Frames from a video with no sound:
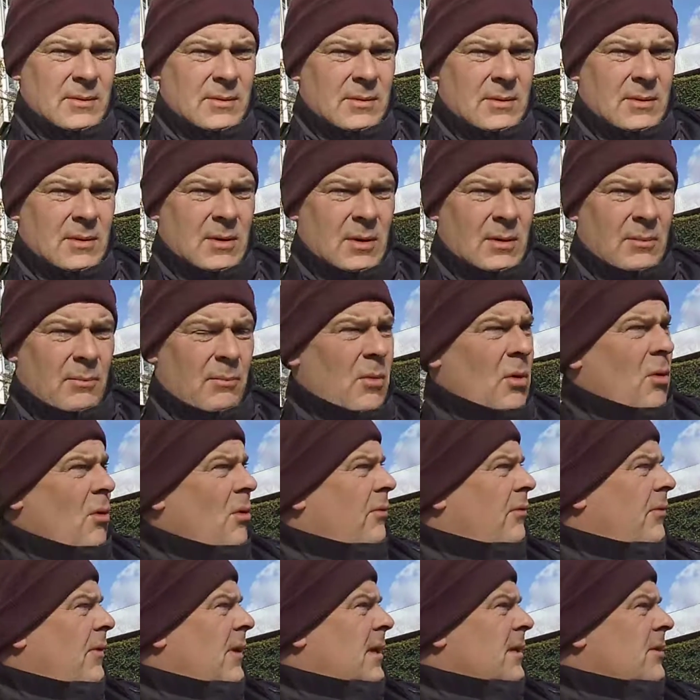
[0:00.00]
got more
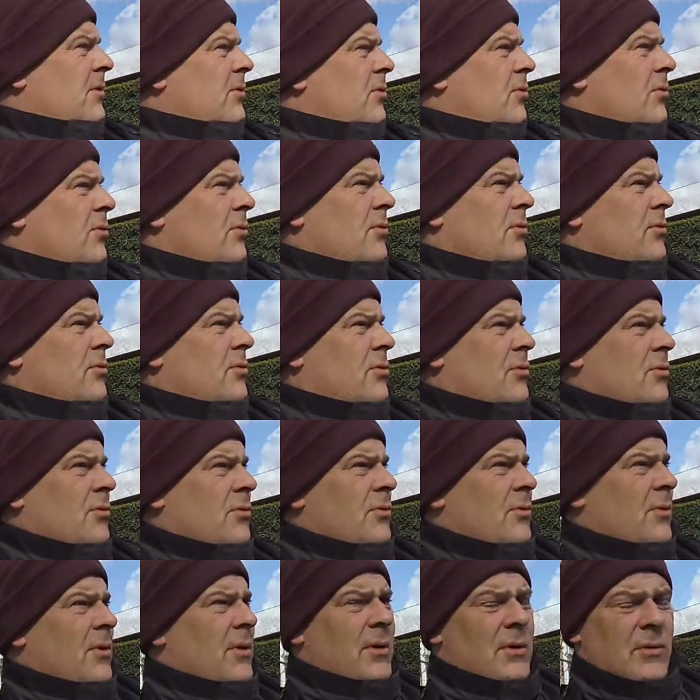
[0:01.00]
things
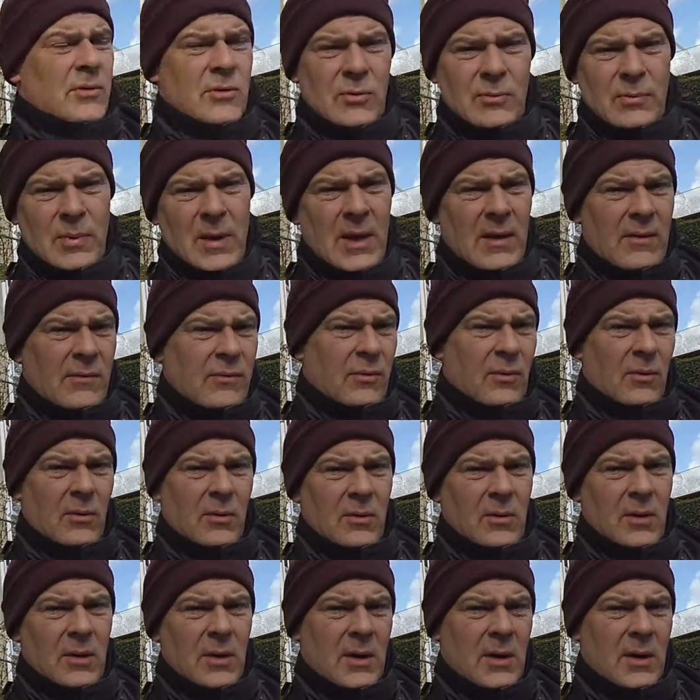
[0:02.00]
to pay for,